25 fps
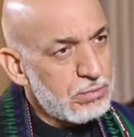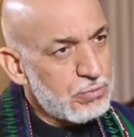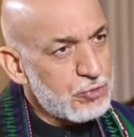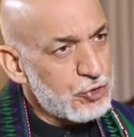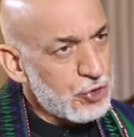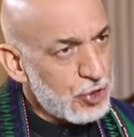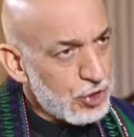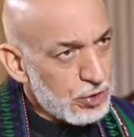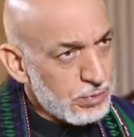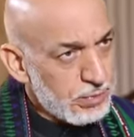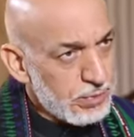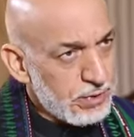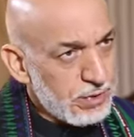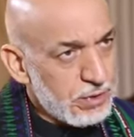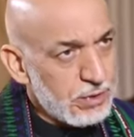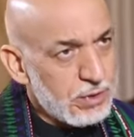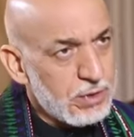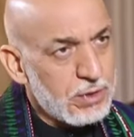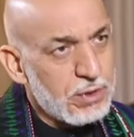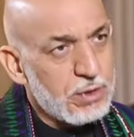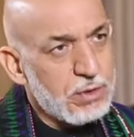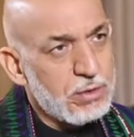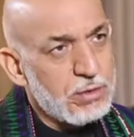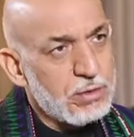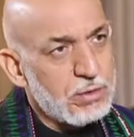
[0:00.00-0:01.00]
terrible,
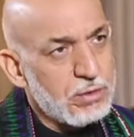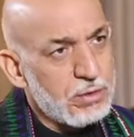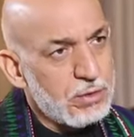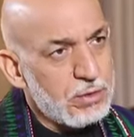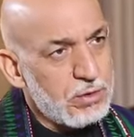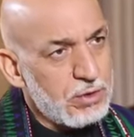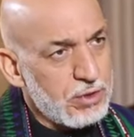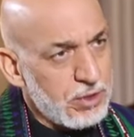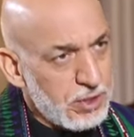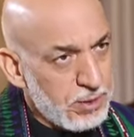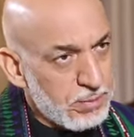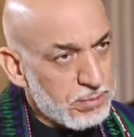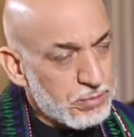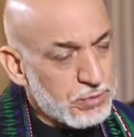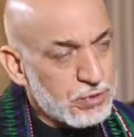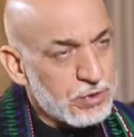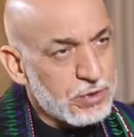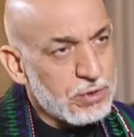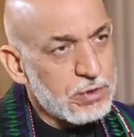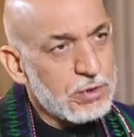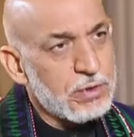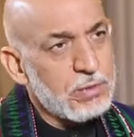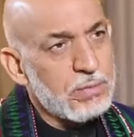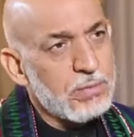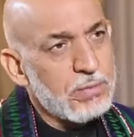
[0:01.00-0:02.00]

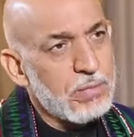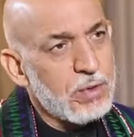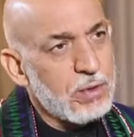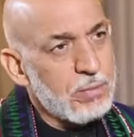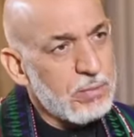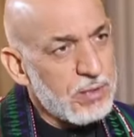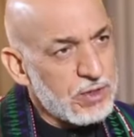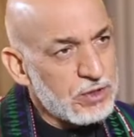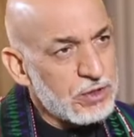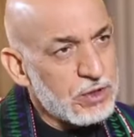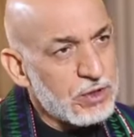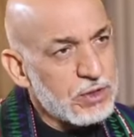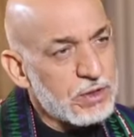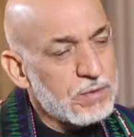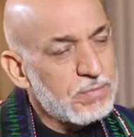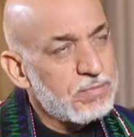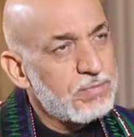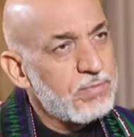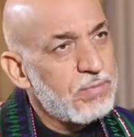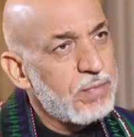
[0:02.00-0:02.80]
corrupt method,